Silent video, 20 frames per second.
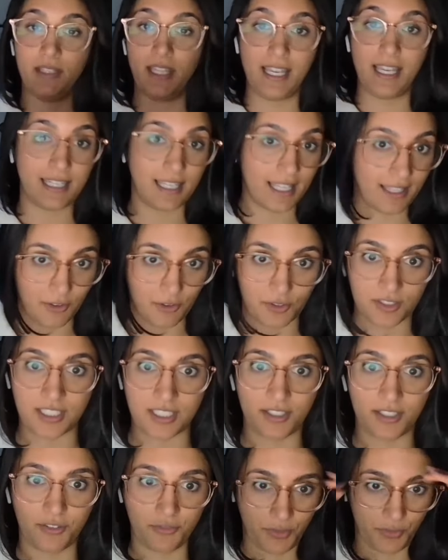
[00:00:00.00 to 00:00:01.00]
And there's a
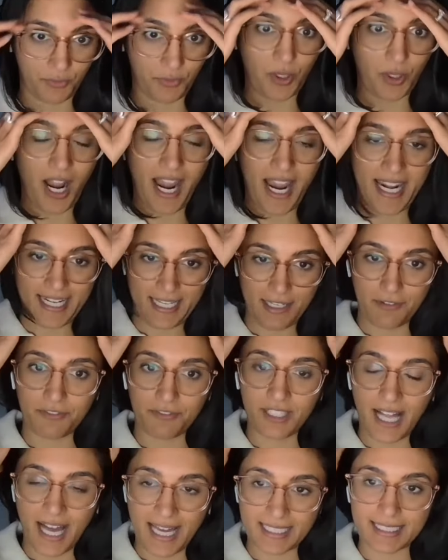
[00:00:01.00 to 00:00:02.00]
different variety of
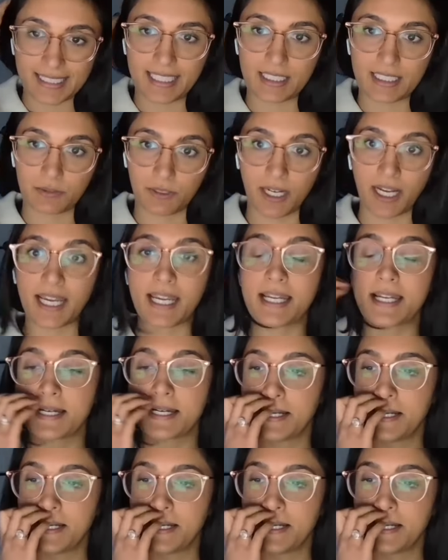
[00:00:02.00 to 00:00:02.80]
classes, right?